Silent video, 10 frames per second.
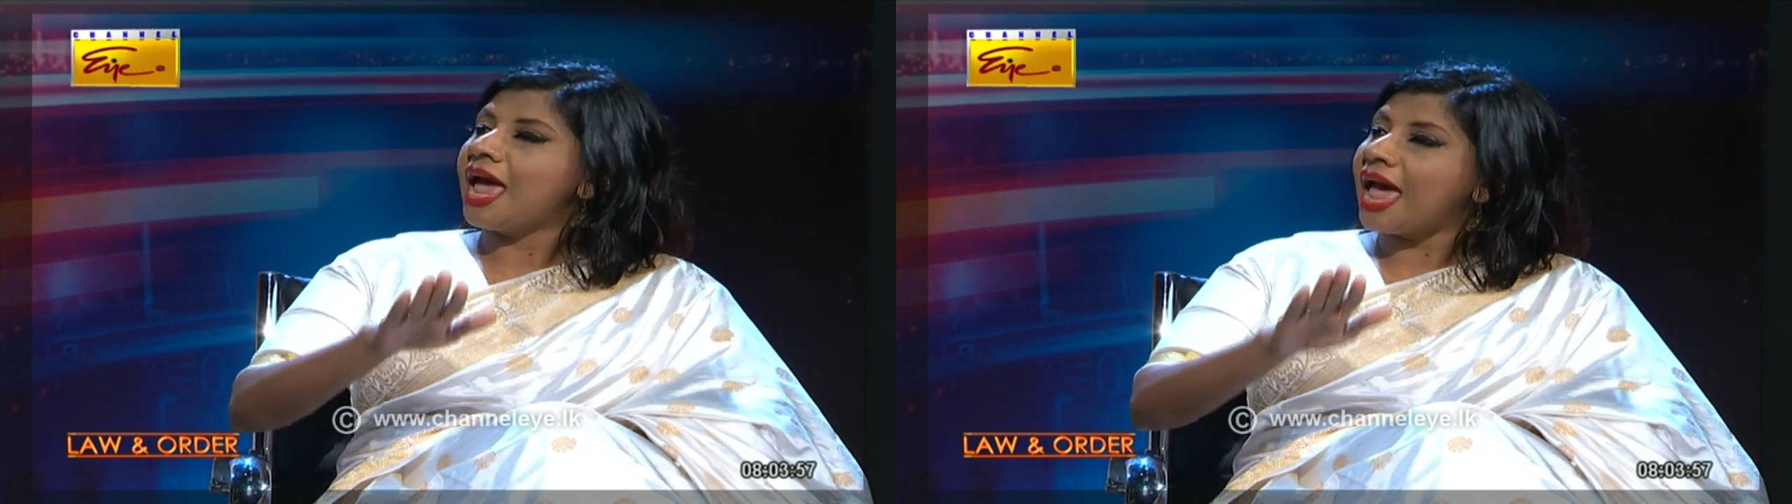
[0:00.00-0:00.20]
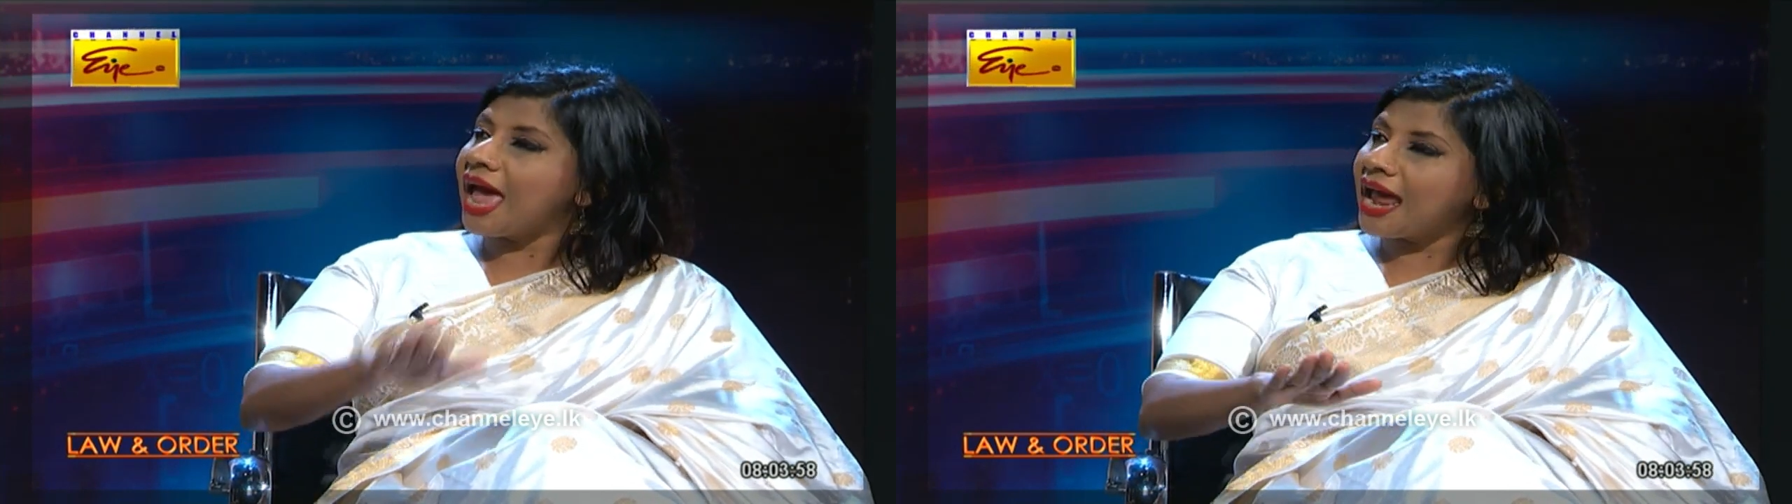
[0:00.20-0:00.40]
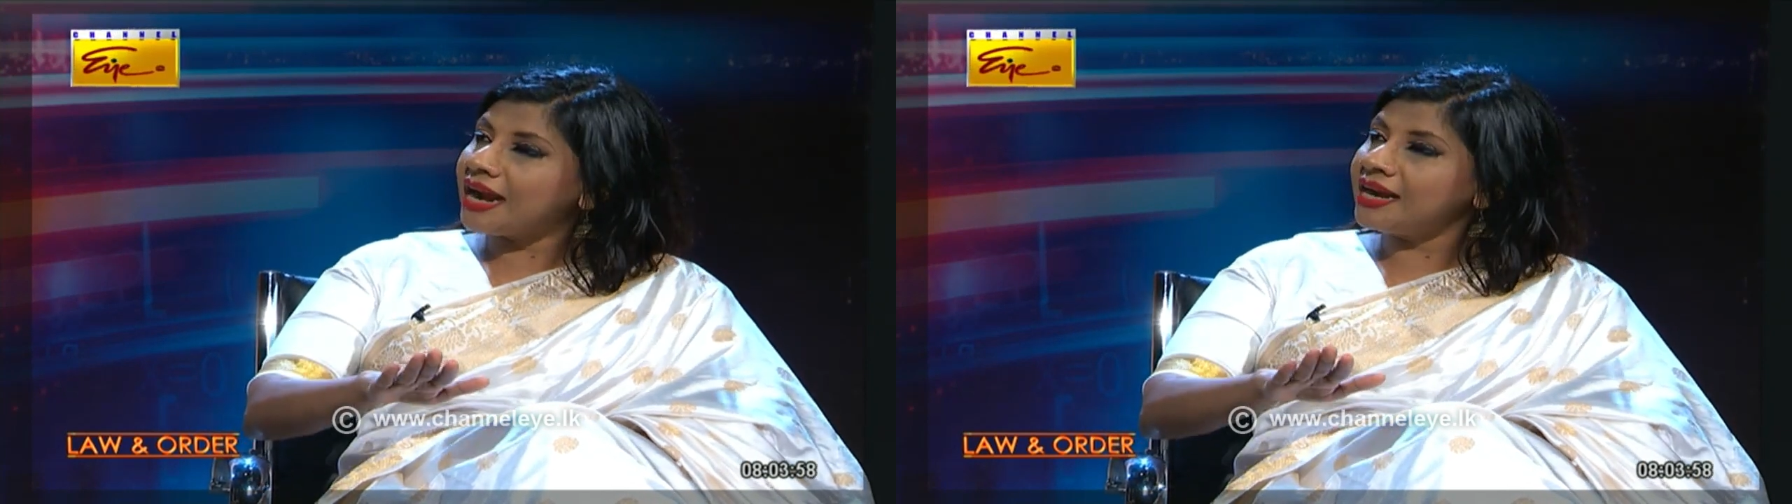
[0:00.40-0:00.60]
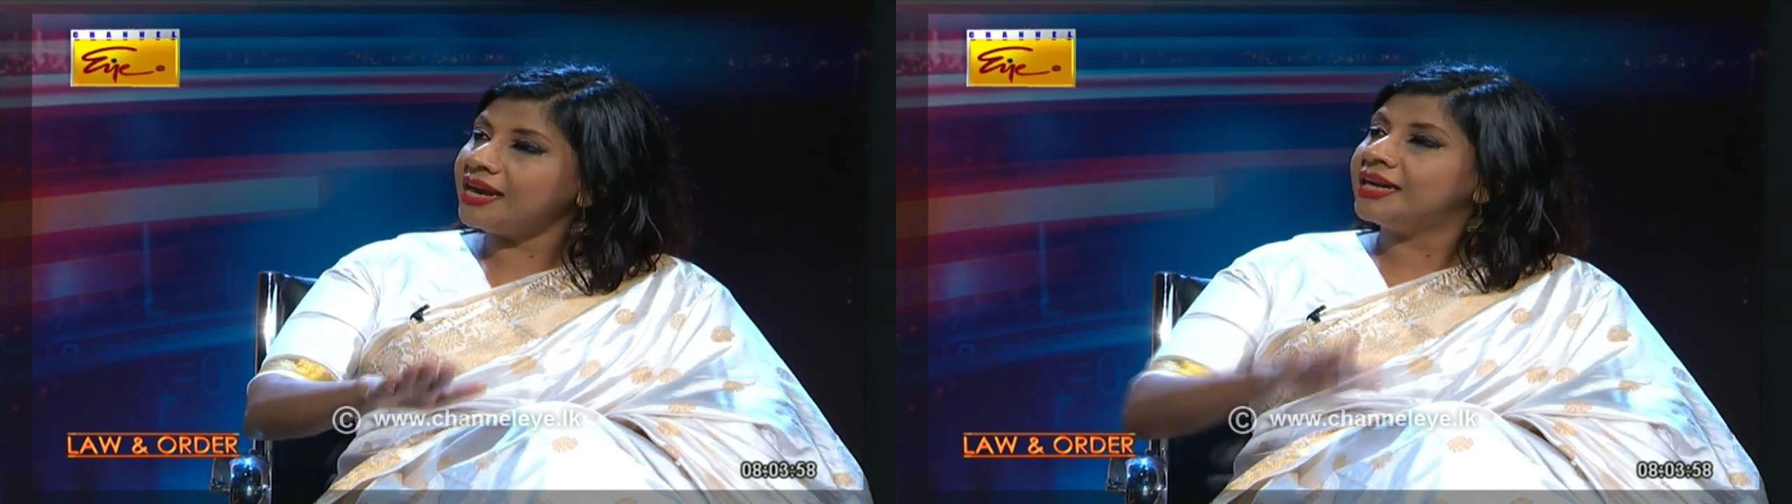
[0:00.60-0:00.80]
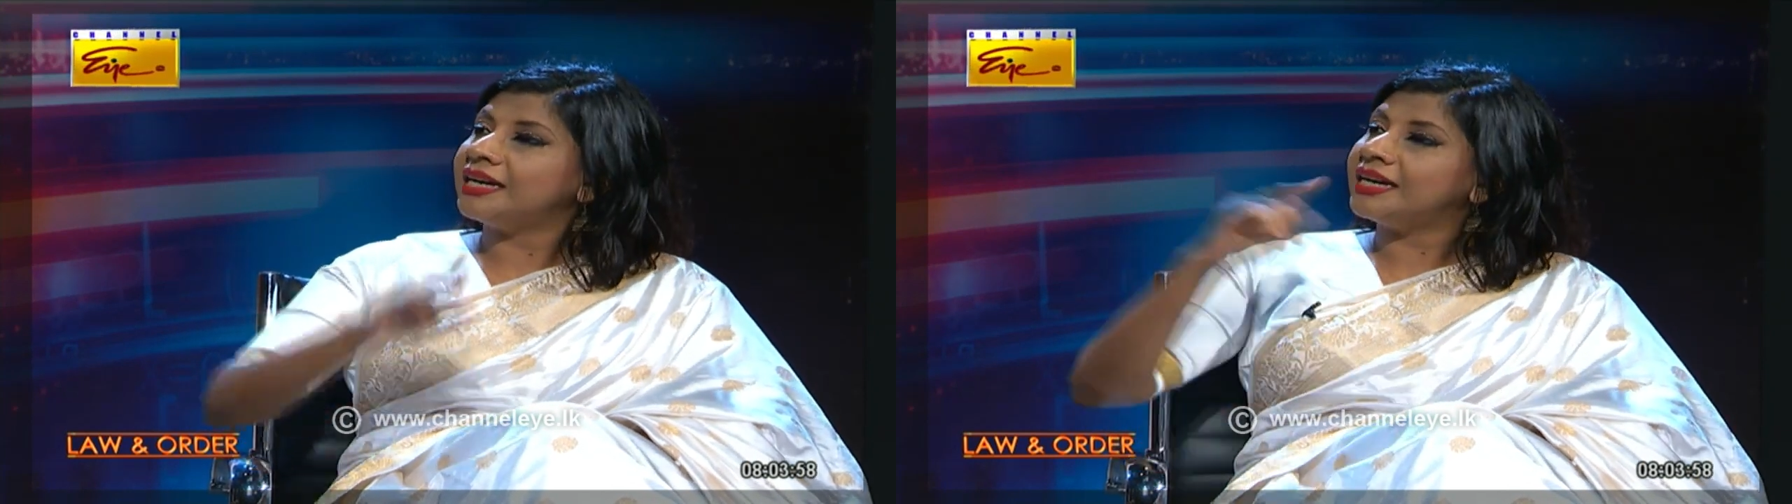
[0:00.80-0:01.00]
and
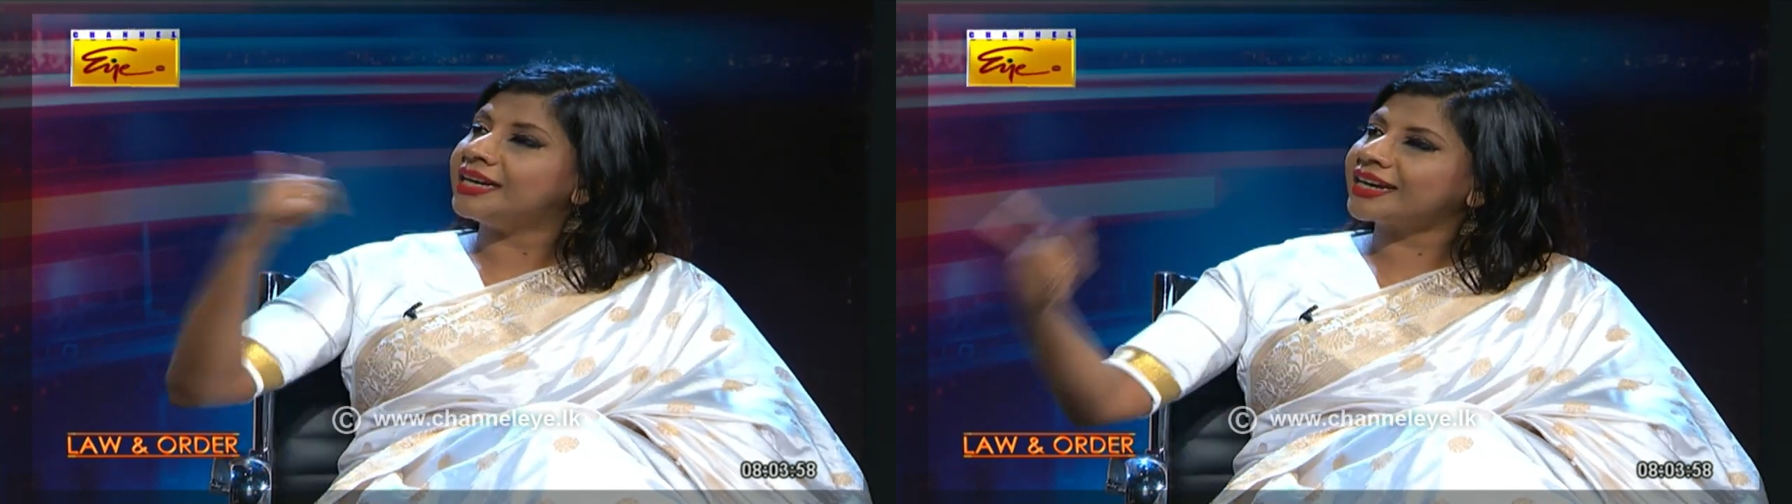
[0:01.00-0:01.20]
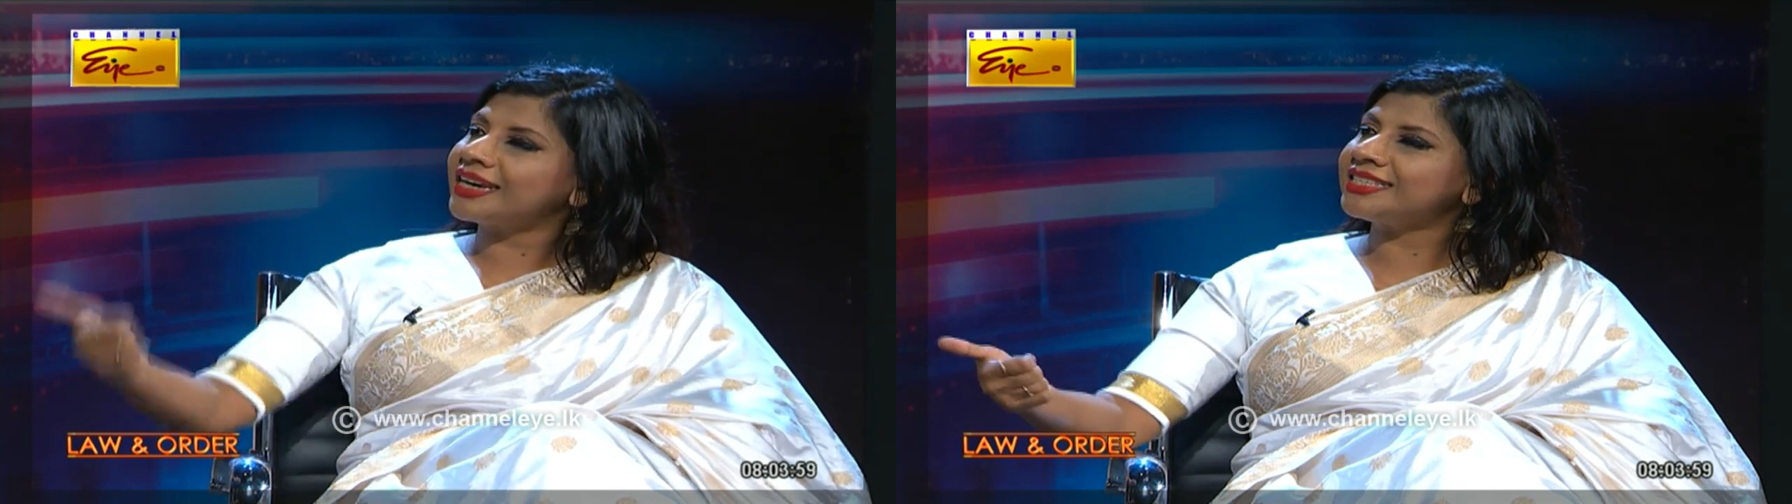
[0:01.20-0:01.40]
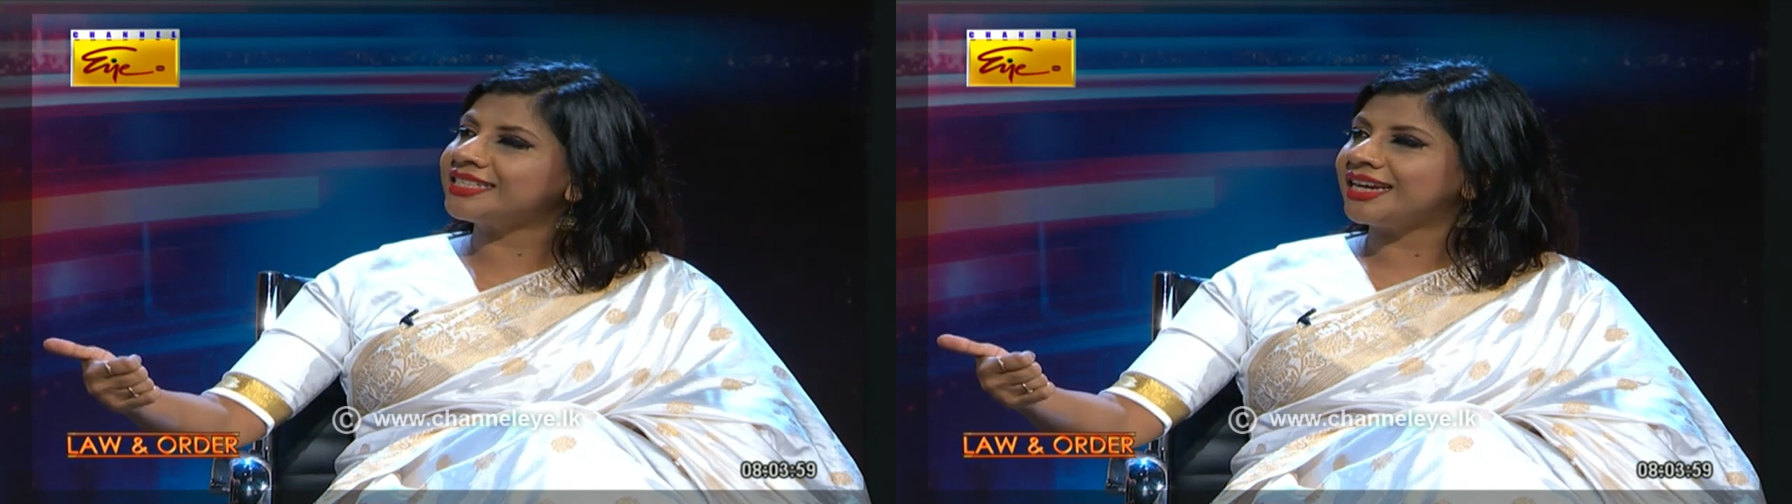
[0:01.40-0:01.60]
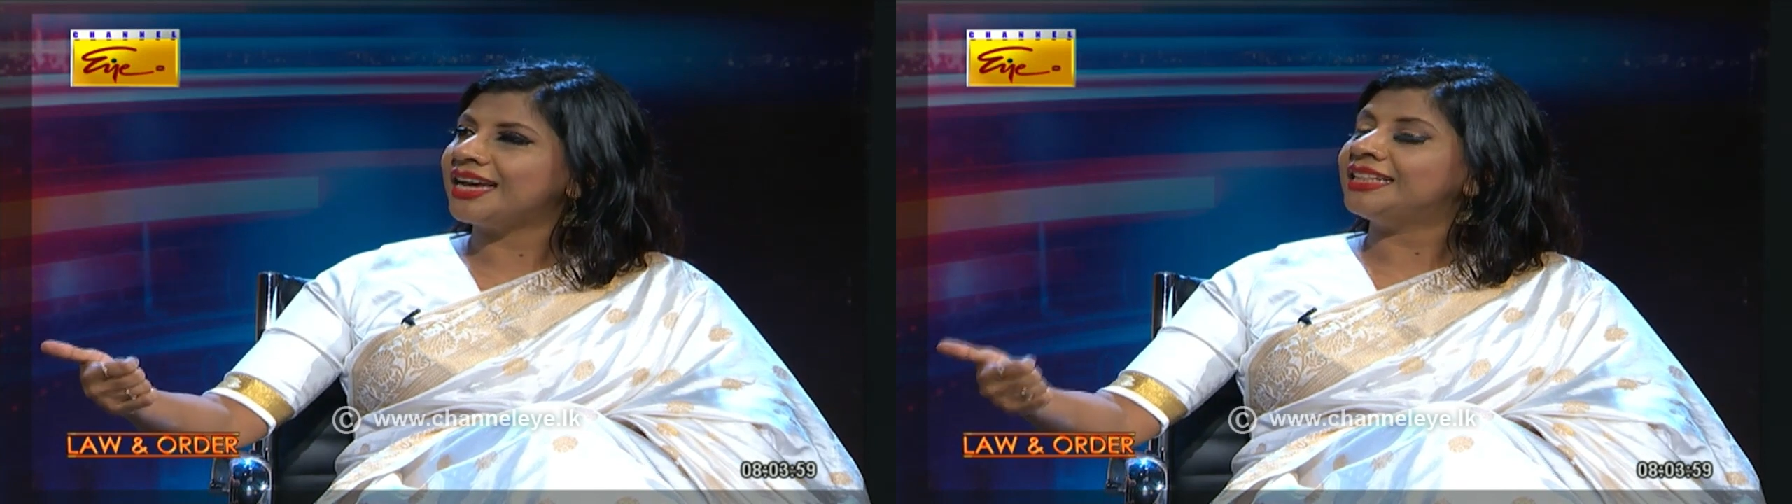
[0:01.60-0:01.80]
arrest